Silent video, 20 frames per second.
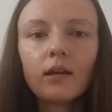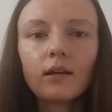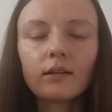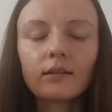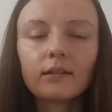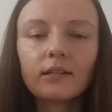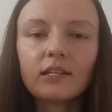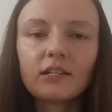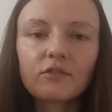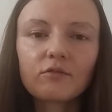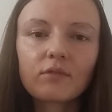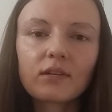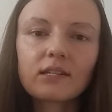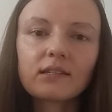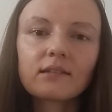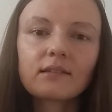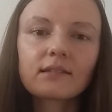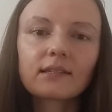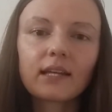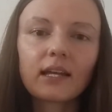These
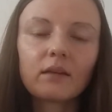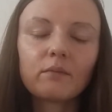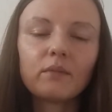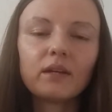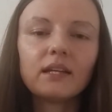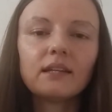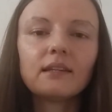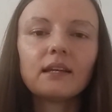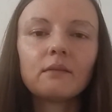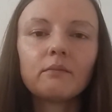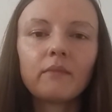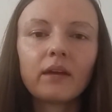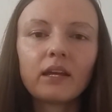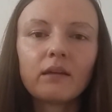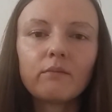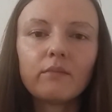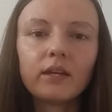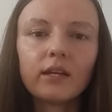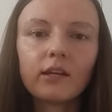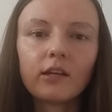reasons can be that
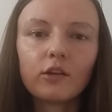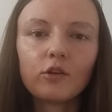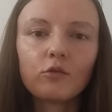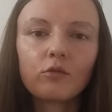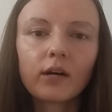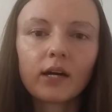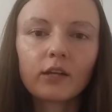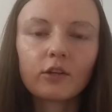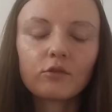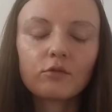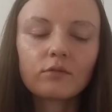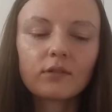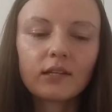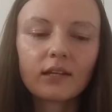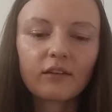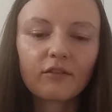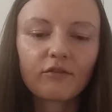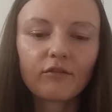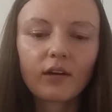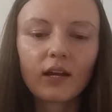maybe you are
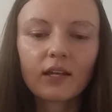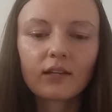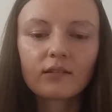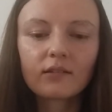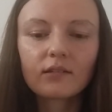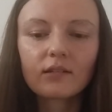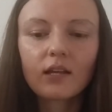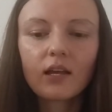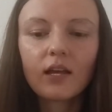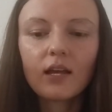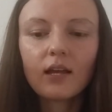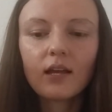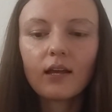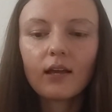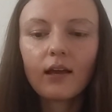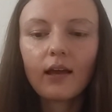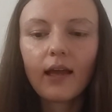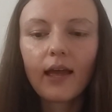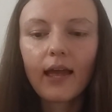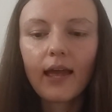using friends
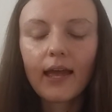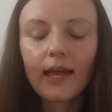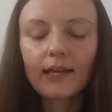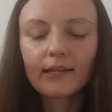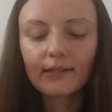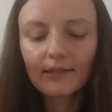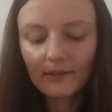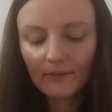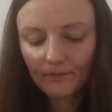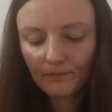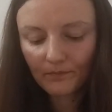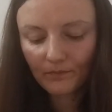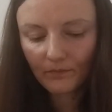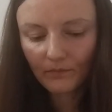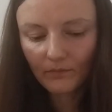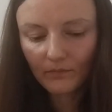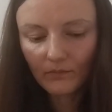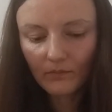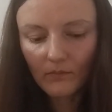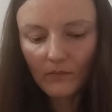as
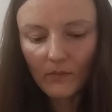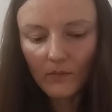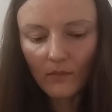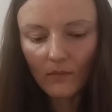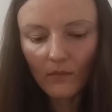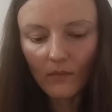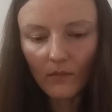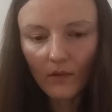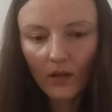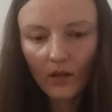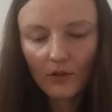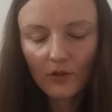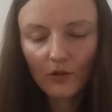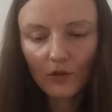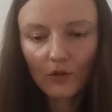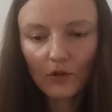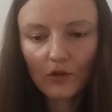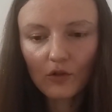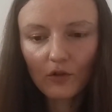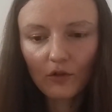
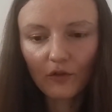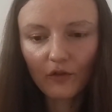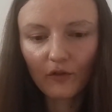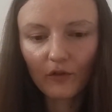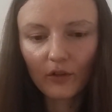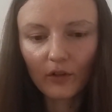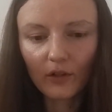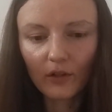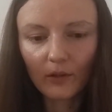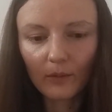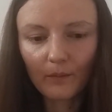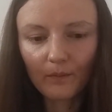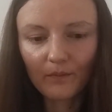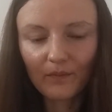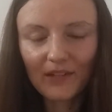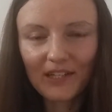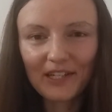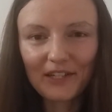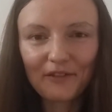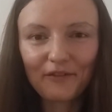sort of
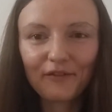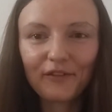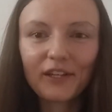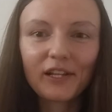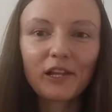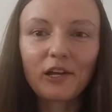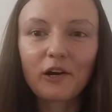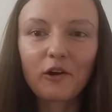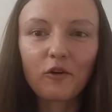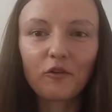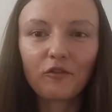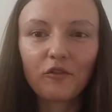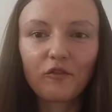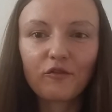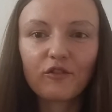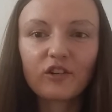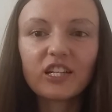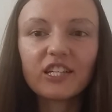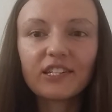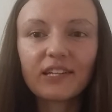this filler of
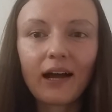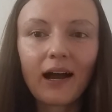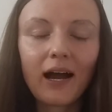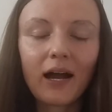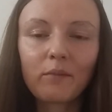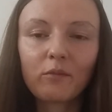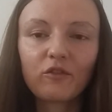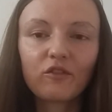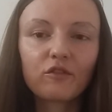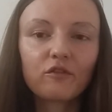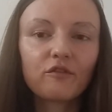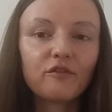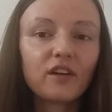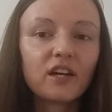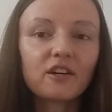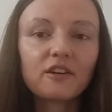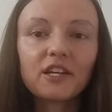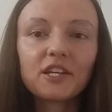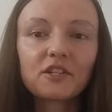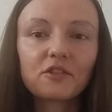free time for
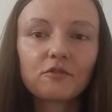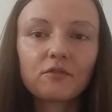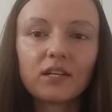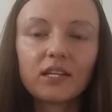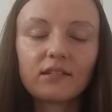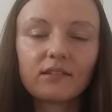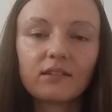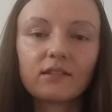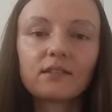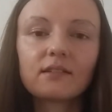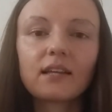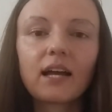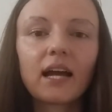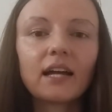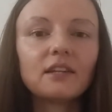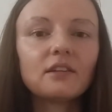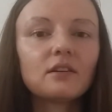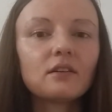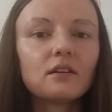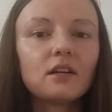various reasons.
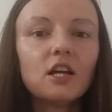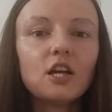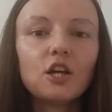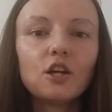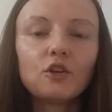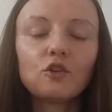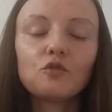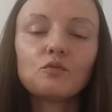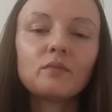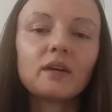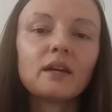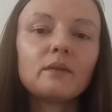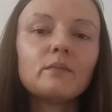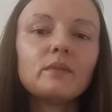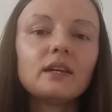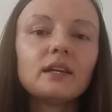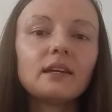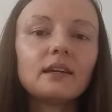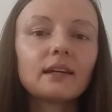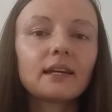Either you
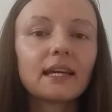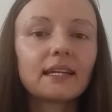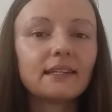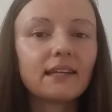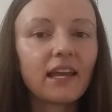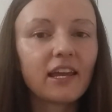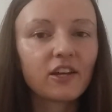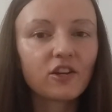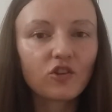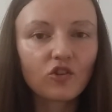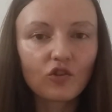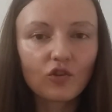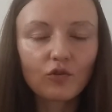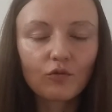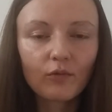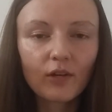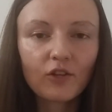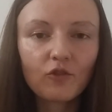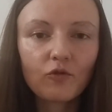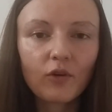maybe get
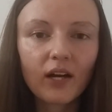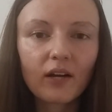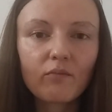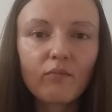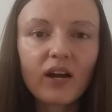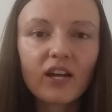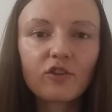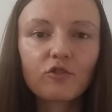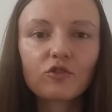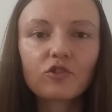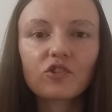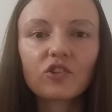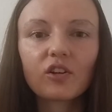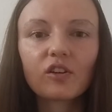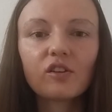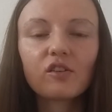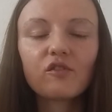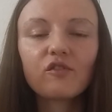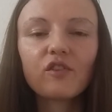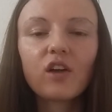anxious when you are by
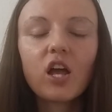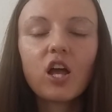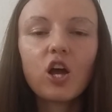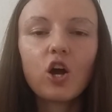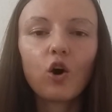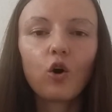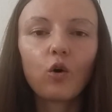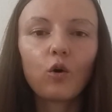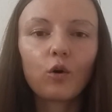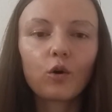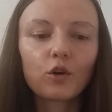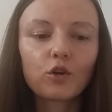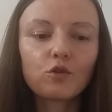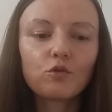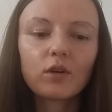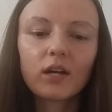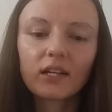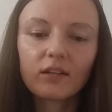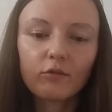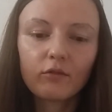yourself, or
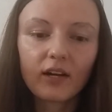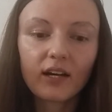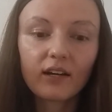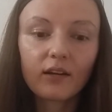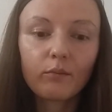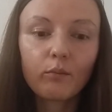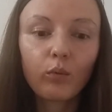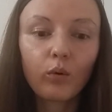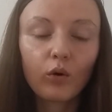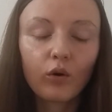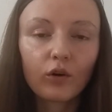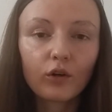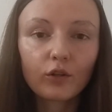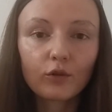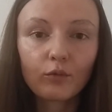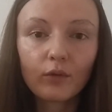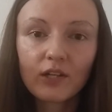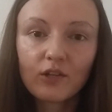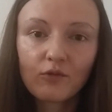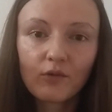you get very
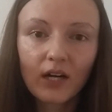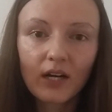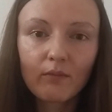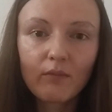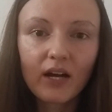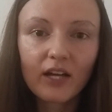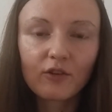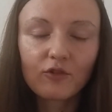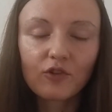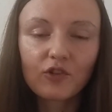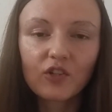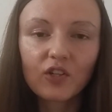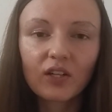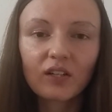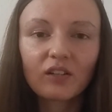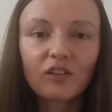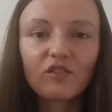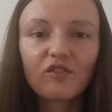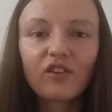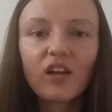bored when you are by
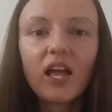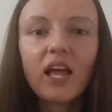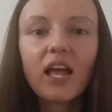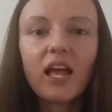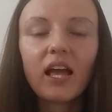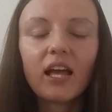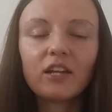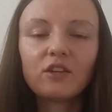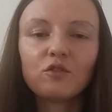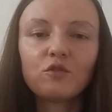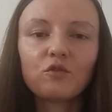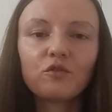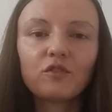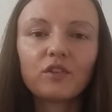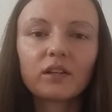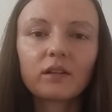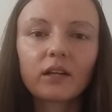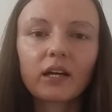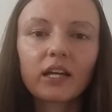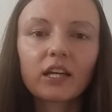yourself and you
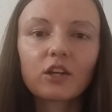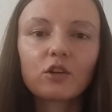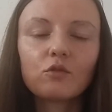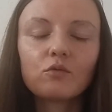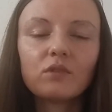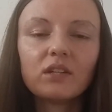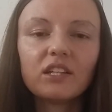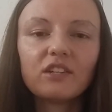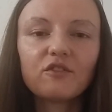feel like you need